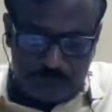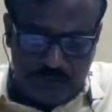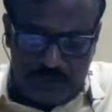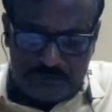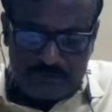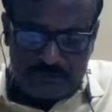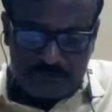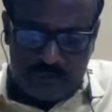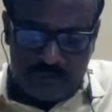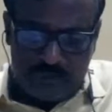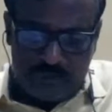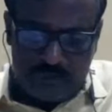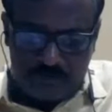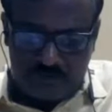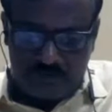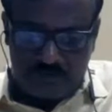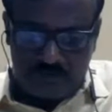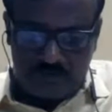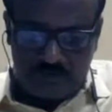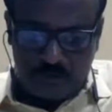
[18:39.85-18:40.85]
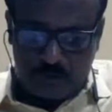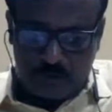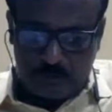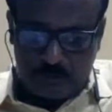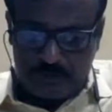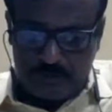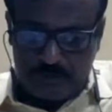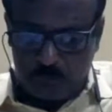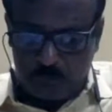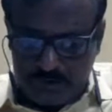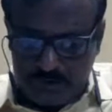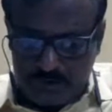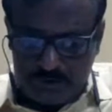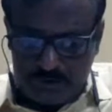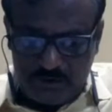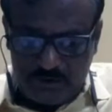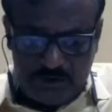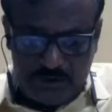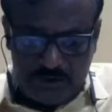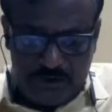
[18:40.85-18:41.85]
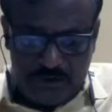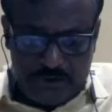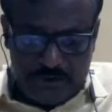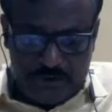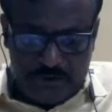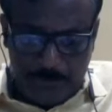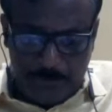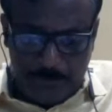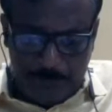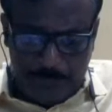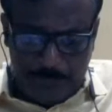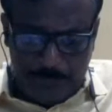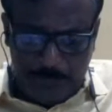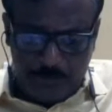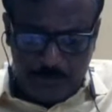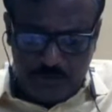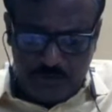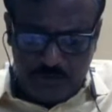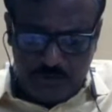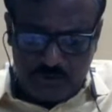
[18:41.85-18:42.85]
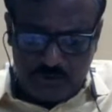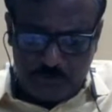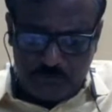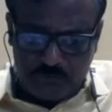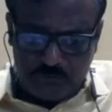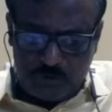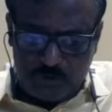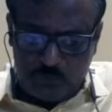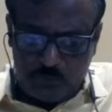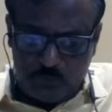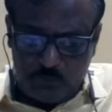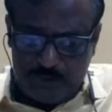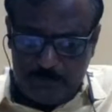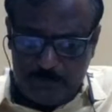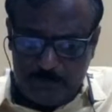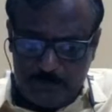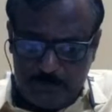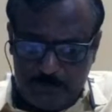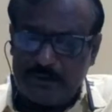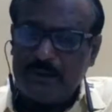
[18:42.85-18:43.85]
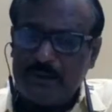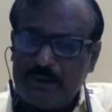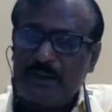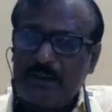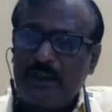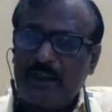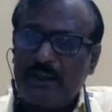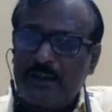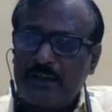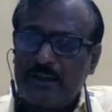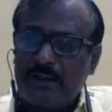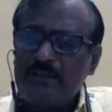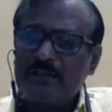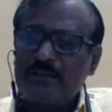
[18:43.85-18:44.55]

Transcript: first requirement. What? Every police officer while making an arrest,